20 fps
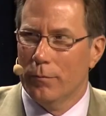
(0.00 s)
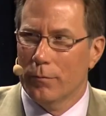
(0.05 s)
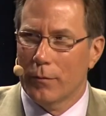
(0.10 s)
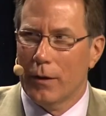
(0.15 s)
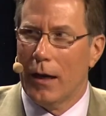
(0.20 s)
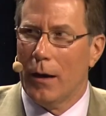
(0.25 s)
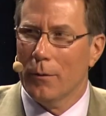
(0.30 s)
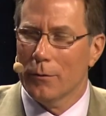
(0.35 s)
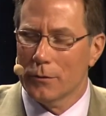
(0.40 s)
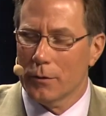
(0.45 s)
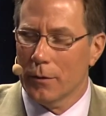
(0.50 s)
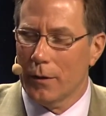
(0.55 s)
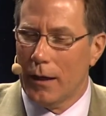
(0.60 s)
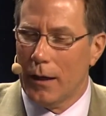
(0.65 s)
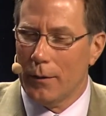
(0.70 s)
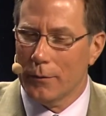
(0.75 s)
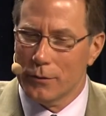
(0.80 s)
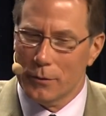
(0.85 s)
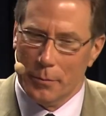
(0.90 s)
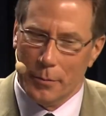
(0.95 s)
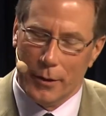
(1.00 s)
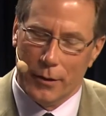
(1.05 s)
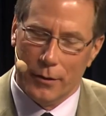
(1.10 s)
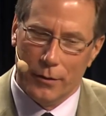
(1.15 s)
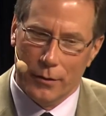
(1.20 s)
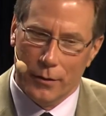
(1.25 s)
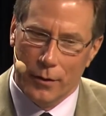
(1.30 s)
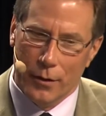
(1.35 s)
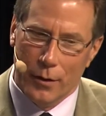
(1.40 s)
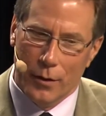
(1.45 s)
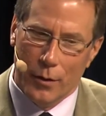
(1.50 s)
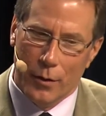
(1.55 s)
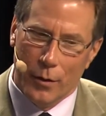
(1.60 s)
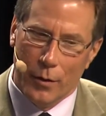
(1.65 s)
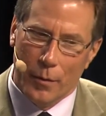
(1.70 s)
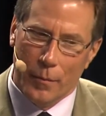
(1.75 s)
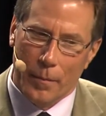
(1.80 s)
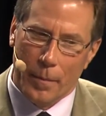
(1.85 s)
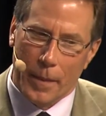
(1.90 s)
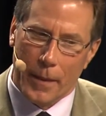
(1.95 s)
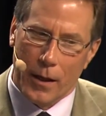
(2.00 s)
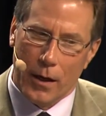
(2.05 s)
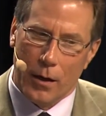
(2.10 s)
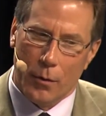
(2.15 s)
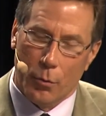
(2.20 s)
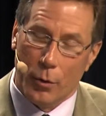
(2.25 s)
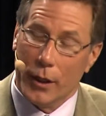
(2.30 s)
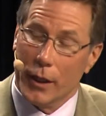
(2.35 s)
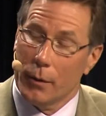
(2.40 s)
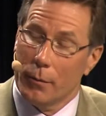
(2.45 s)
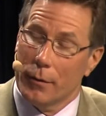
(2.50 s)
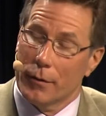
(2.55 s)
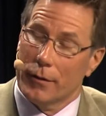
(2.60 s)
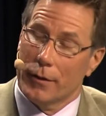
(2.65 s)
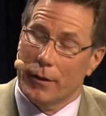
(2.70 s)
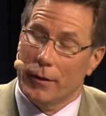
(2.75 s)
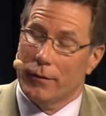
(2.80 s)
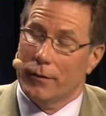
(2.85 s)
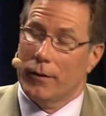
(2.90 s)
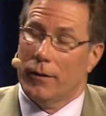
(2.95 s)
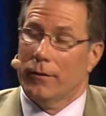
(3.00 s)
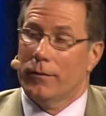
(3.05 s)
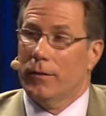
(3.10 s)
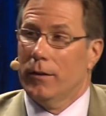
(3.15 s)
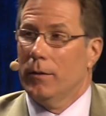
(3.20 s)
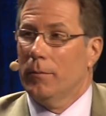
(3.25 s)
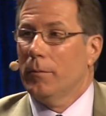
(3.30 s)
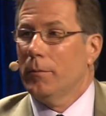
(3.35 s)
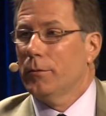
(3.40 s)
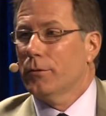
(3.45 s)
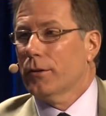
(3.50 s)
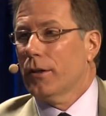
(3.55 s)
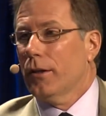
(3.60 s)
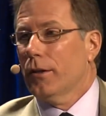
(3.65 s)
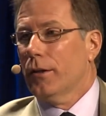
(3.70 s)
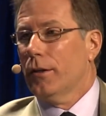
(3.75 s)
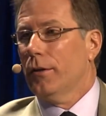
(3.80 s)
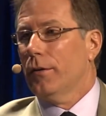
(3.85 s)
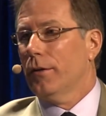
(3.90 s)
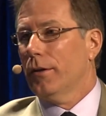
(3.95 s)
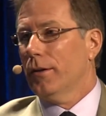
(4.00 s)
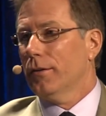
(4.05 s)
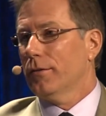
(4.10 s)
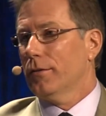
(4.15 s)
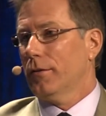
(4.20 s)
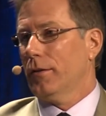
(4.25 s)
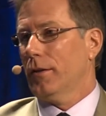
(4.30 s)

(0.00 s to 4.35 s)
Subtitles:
how's it been working with the Intel team? I'm just kind of curious.